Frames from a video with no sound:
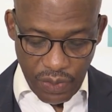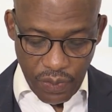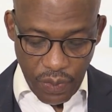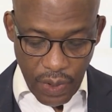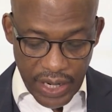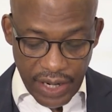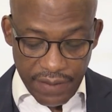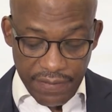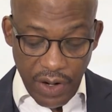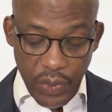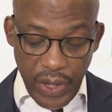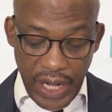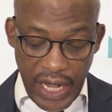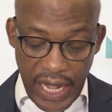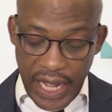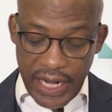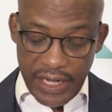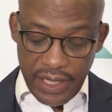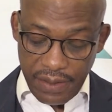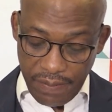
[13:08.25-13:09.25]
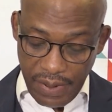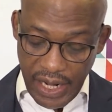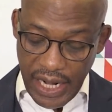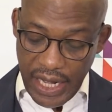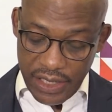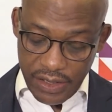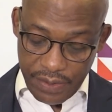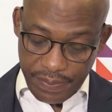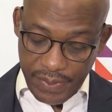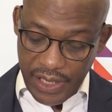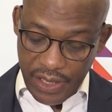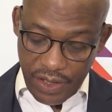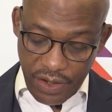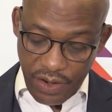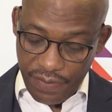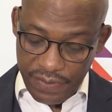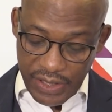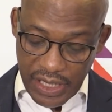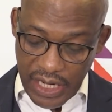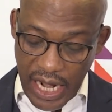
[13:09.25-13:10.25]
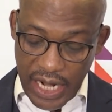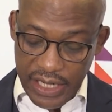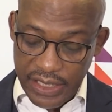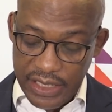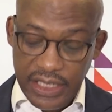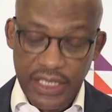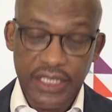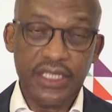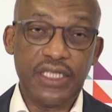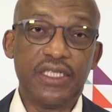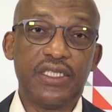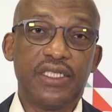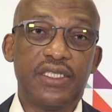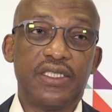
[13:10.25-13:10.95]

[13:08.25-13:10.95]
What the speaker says: Whatever we had in place pre-COVID-19